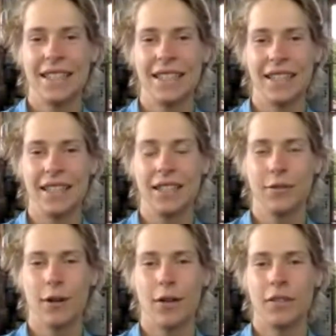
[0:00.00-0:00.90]
Like eating
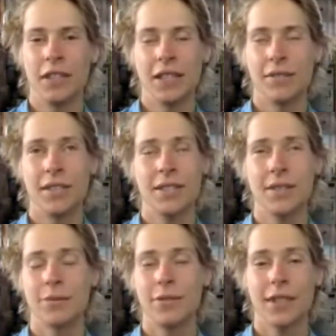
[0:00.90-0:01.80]
raw vegan, I've done some
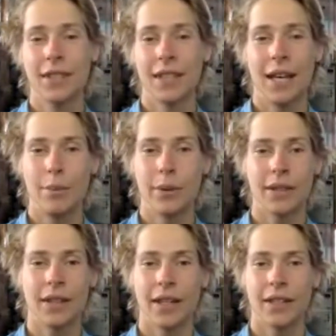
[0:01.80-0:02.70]
fucking epic
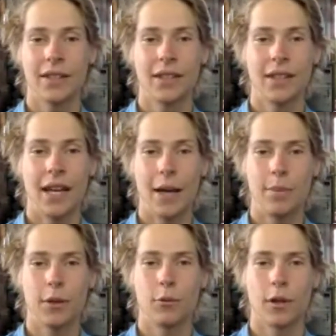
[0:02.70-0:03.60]

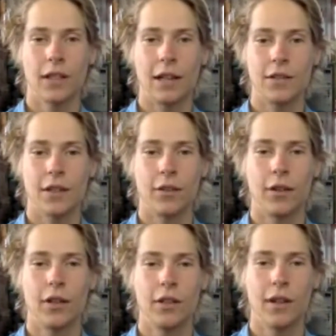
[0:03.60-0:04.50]
workouts on
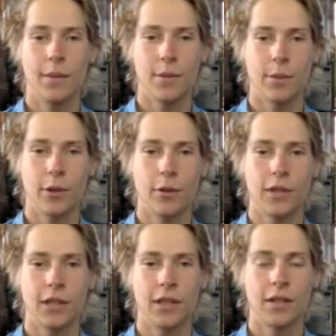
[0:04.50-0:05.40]
30 grams of
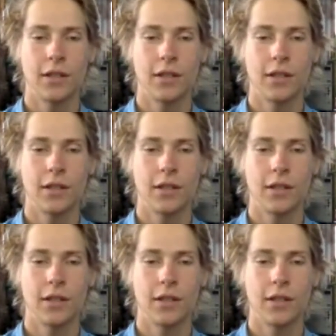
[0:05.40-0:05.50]
protein.